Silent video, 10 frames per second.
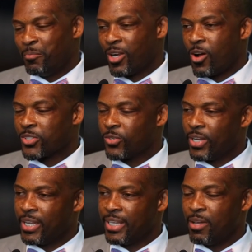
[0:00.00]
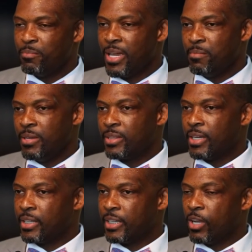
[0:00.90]
But also that made me
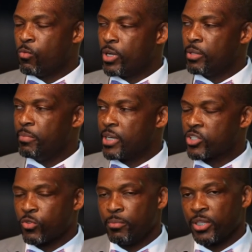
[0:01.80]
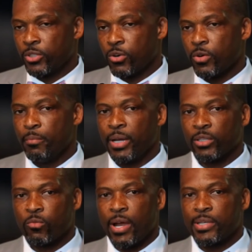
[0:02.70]
think that they wanted to be extremely thorough and make
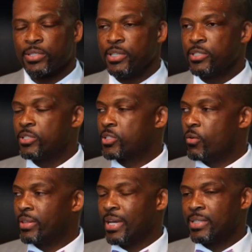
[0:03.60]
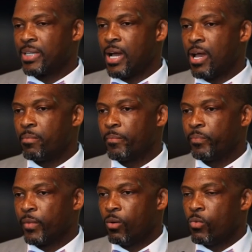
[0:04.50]
the right decision. So at that time,
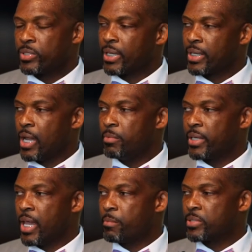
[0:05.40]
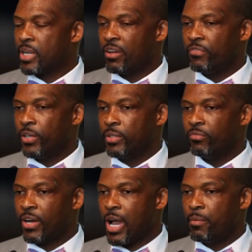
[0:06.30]
once I came to campus and I felt the
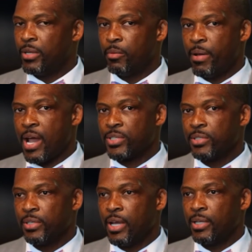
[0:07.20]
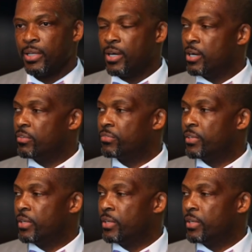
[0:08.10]
vibe and the passion and the love